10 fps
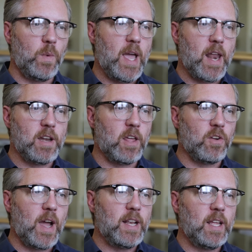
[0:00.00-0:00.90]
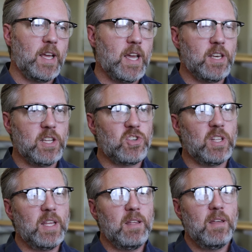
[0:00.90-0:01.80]
We had another idea
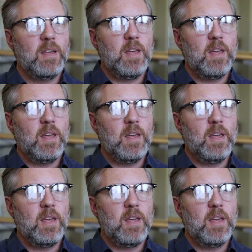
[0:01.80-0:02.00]
initially